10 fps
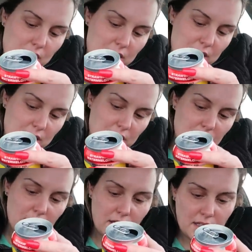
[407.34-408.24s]
That's it.
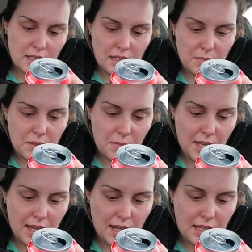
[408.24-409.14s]
Doesn't seem to
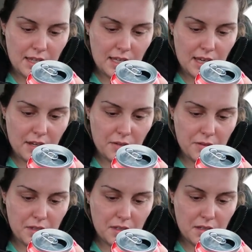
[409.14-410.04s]
be anything
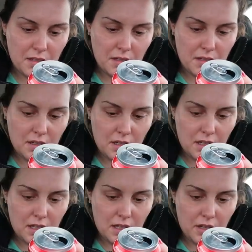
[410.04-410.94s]
else
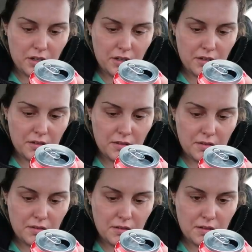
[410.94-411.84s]
in here.
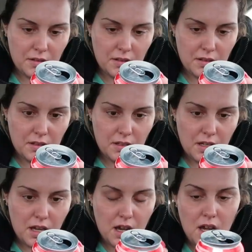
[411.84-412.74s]

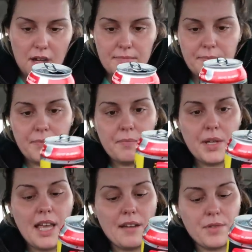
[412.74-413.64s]
Um,
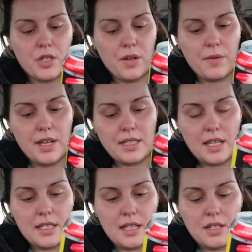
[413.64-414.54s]
but yeah, so anyways,
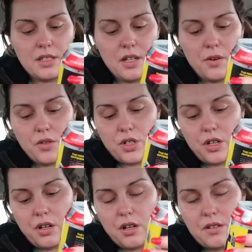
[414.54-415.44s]
it's zero
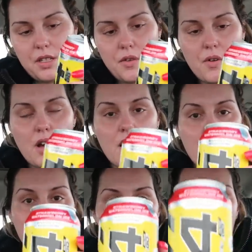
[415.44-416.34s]
sugar, zero
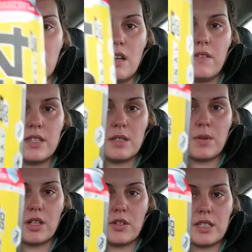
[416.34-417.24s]
carbs. This is
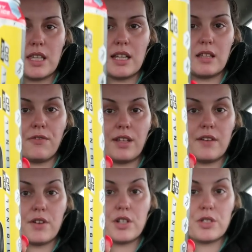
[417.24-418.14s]
what it looks like. The
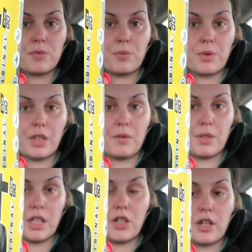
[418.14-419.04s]
flavor is really,
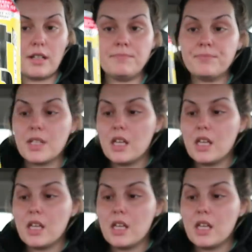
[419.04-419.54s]
really good.